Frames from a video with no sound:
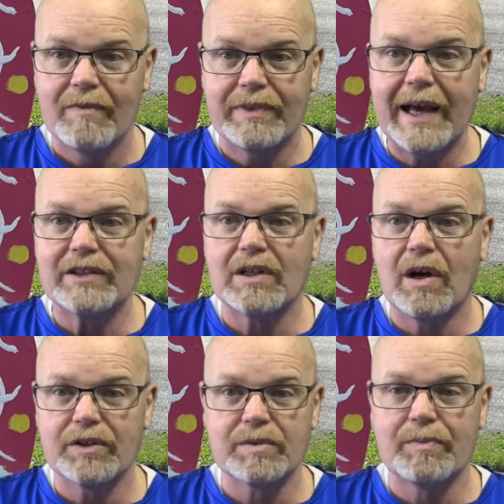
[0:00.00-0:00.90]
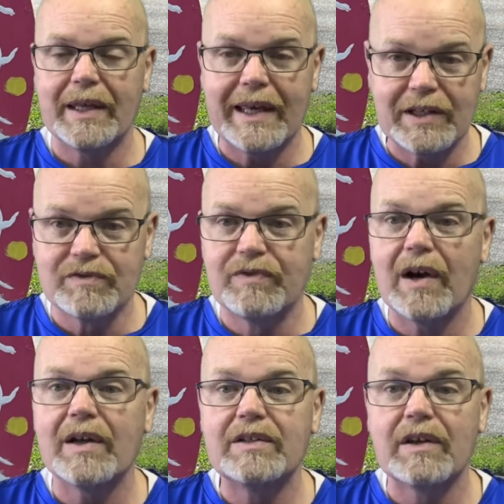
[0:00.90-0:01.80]
that's an awesome thing, and it's
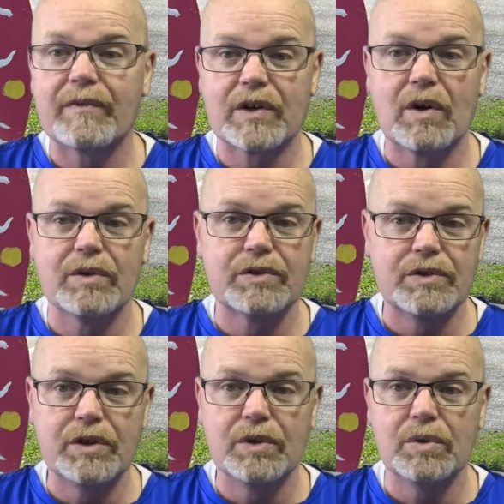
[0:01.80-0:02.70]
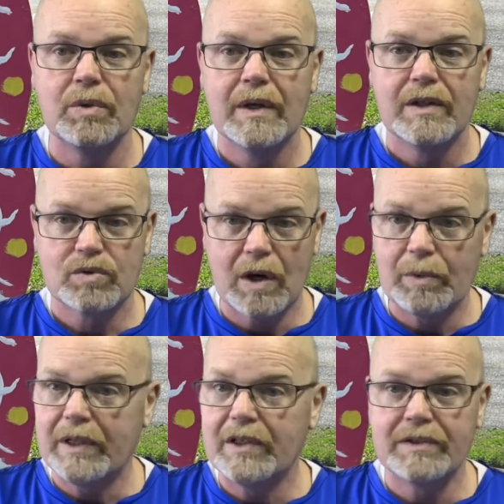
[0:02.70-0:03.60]
very difficult to do. That's why
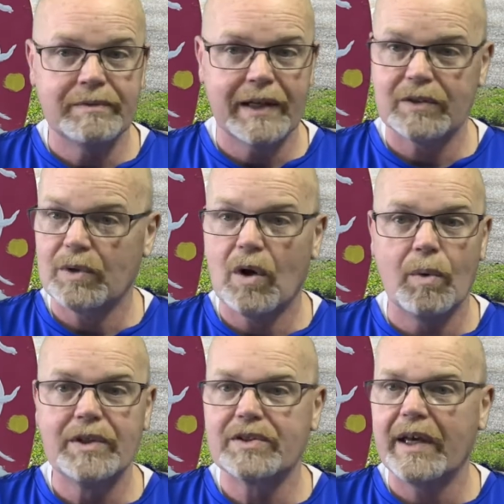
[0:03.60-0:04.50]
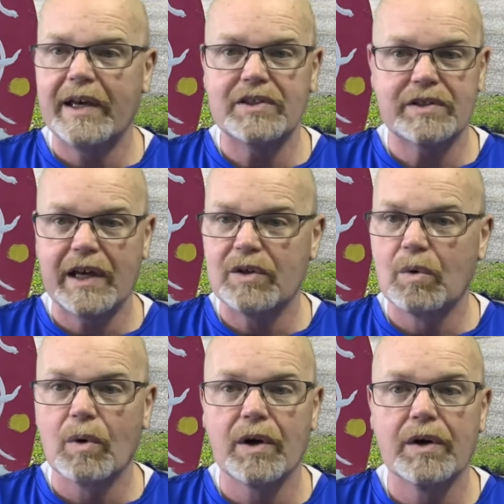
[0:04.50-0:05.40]
we need to, like as we always say, stay in the
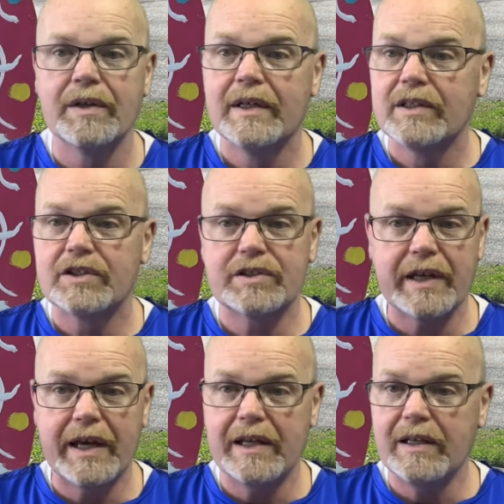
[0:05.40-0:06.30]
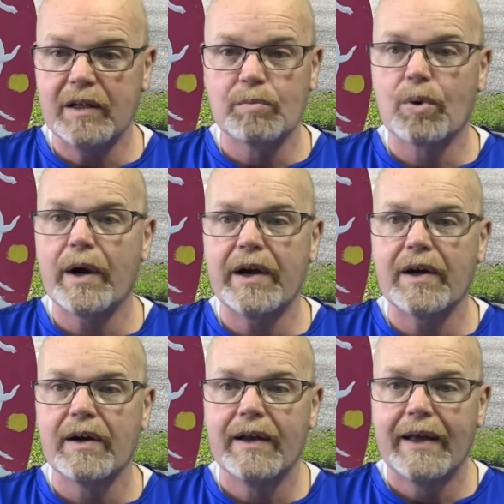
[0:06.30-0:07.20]
Word, stay in
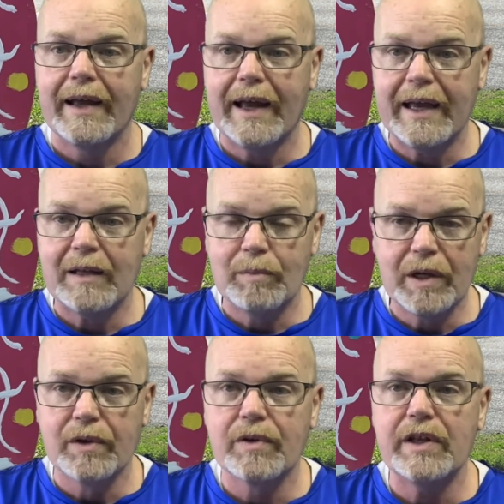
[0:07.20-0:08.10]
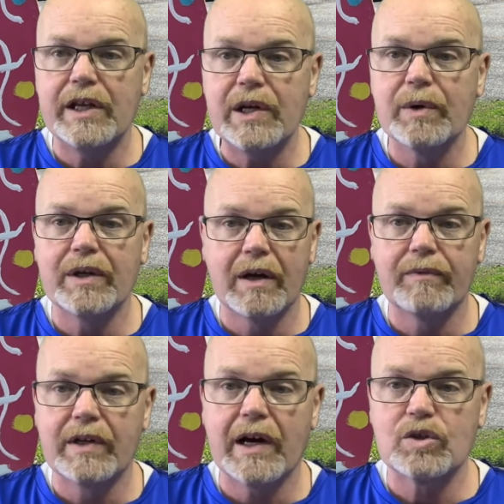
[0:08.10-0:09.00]
prayer, and be under the hearing
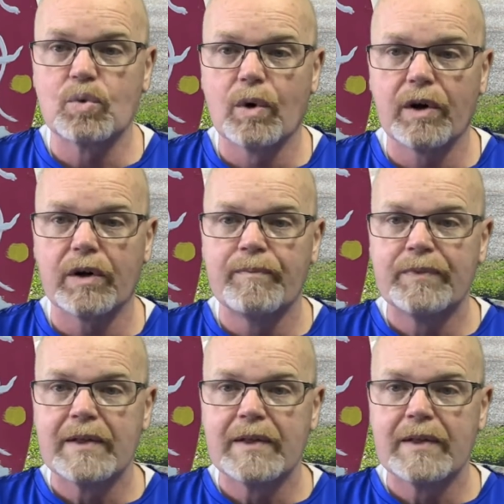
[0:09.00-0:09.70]
of God's Word.